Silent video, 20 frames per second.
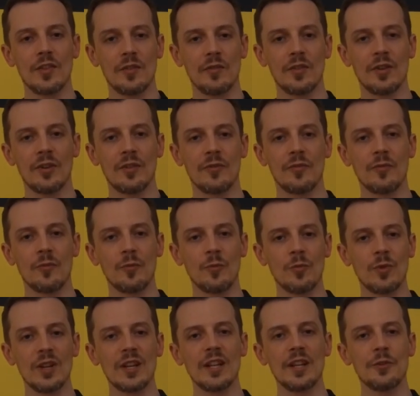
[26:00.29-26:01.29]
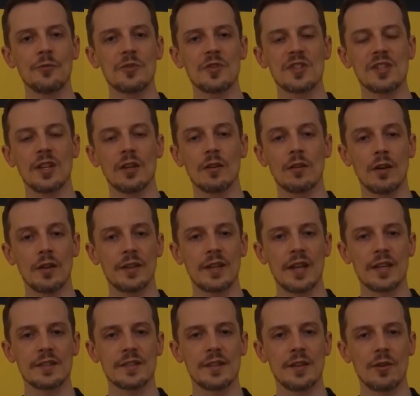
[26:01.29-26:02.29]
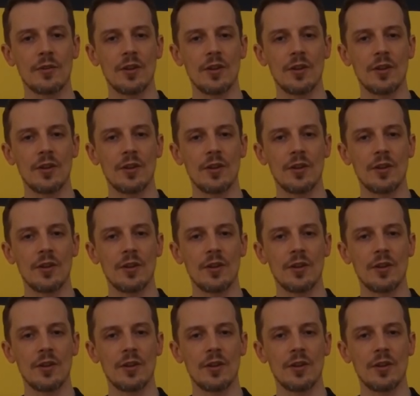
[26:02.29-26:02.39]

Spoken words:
of really interesting contacts there